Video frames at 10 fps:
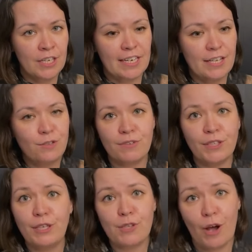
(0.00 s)
It's
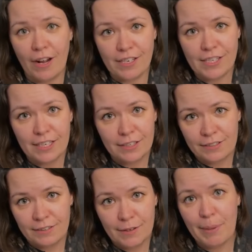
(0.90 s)
really toxic,
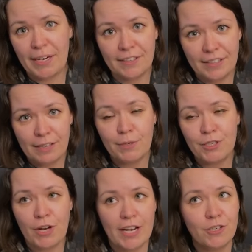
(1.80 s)
apparently,
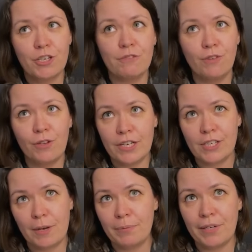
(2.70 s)
which I should have looked
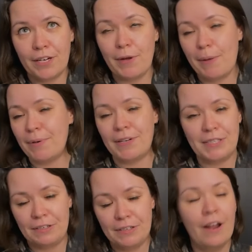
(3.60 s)
up right away, but I
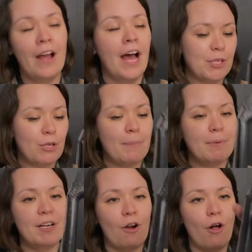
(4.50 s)
didn't. So I
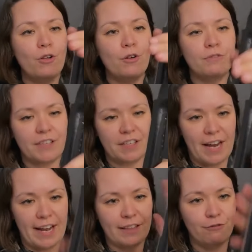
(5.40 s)
put it all over the
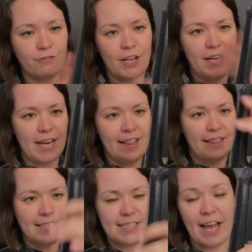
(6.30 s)
neck, the front,
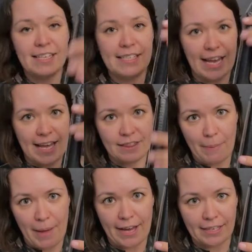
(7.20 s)
the sides, and the
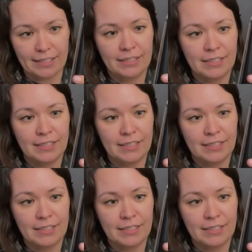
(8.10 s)
back.